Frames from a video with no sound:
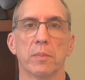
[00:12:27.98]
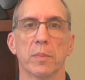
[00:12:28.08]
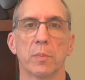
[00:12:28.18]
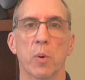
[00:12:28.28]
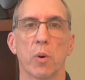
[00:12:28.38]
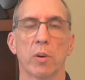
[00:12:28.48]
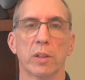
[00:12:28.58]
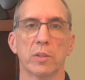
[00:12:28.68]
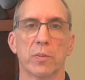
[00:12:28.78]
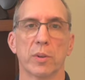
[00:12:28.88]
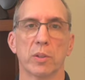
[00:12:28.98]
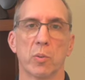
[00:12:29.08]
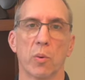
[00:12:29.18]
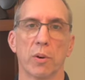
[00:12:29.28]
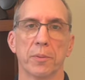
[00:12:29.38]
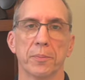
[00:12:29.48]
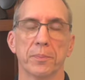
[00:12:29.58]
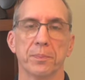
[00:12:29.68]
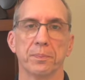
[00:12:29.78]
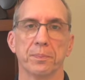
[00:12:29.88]
Port Orleans French Quarter.
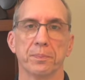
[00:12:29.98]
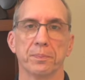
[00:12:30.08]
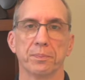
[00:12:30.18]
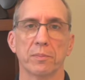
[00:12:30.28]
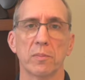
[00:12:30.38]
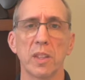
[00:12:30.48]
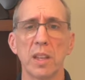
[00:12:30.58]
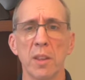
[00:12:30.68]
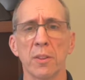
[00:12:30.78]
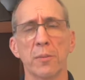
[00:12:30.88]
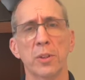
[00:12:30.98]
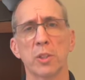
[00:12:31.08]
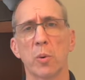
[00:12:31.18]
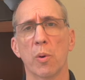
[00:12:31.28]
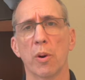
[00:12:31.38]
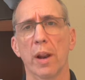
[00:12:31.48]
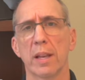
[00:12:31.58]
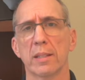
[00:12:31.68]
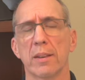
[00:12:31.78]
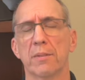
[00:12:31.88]
The French Quarter
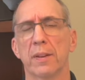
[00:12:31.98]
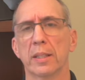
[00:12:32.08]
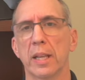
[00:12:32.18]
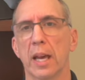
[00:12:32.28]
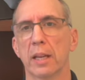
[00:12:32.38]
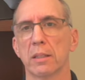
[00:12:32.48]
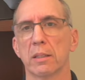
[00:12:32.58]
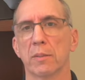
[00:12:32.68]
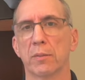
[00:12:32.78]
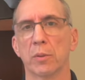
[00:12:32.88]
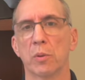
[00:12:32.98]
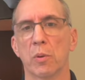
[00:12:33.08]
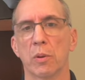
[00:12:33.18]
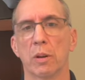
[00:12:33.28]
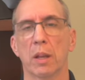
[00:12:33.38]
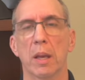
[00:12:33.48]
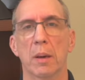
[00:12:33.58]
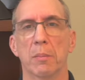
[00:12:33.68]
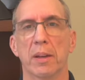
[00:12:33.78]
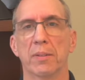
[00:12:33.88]
has a fantastic food court.
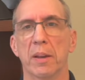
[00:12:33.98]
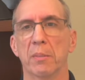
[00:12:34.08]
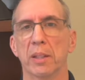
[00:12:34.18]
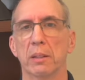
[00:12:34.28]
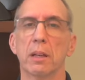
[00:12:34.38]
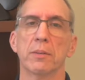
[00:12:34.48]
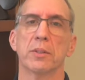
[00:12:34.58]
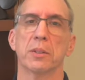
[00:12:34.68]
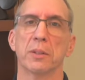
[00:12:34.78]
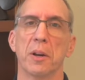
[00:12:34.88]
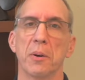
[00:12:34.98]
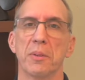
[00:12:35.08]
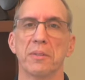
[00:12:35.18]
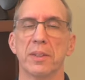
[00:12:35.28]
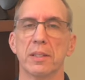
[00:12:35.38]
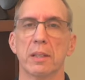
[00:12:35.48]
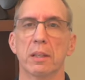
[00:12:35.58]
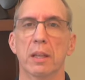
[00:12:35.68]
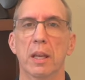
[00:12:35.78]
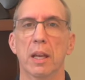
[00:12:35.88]
My family loves to go and
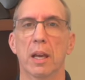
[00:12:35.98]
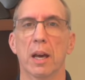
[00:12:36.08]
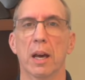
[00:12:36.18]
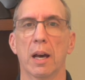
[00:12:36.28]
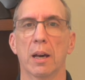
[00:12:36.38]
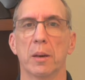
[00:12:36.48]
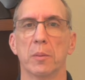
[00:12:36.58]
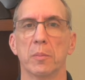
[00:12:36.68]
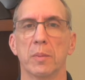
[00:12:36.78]
visit the